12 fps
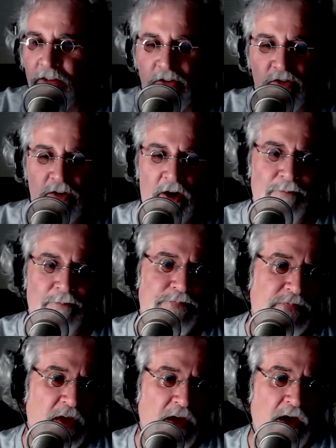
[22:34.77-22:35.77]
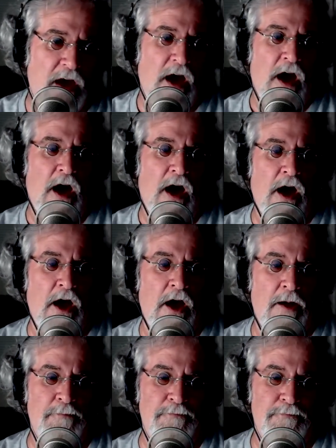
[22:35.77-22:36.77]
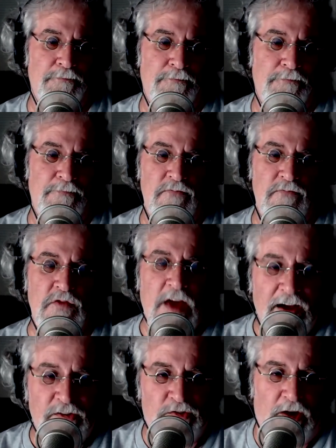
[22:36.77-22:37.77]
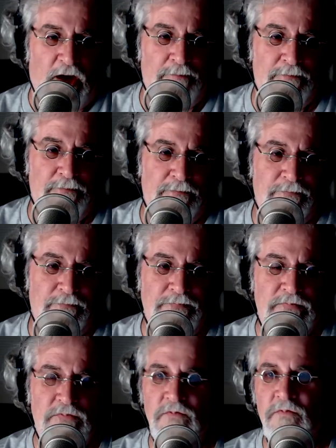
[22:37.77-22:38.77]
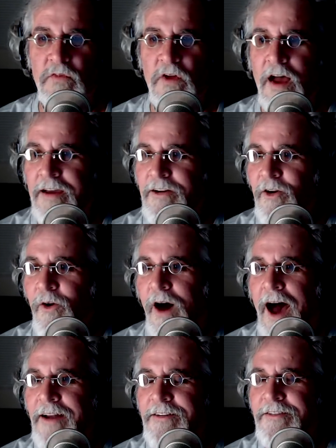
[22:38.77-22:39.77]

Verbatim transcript: show. Um, next up, I you know I.